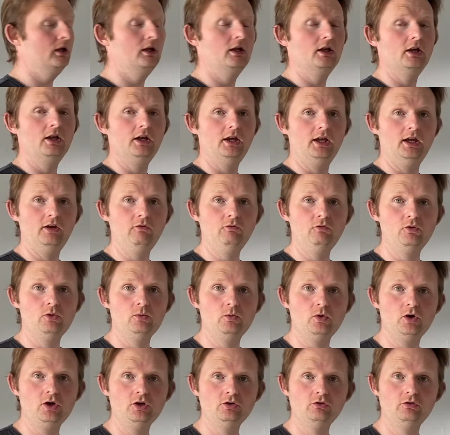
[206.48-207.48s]
If we
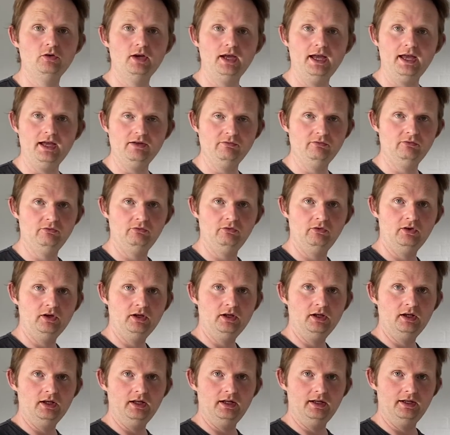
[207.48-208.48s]
want to have
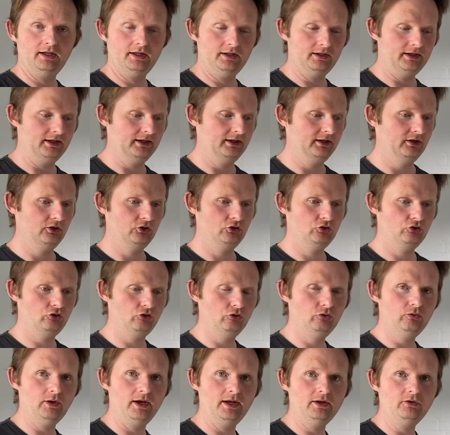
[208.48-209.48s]
like
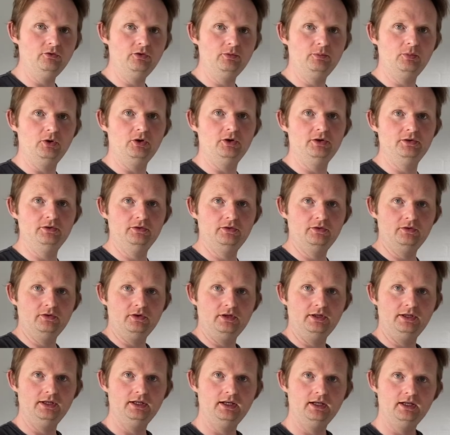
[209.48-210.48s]
two entry points
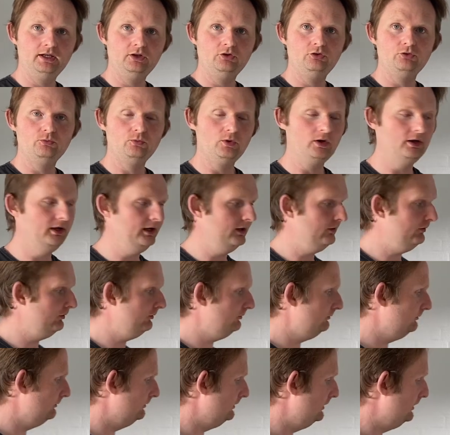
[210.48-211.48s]
leading into one
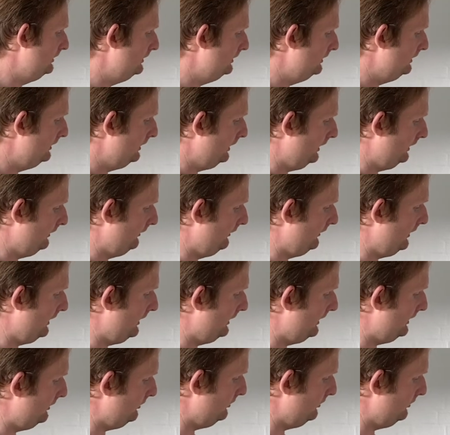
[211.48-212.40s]
arrow, I start out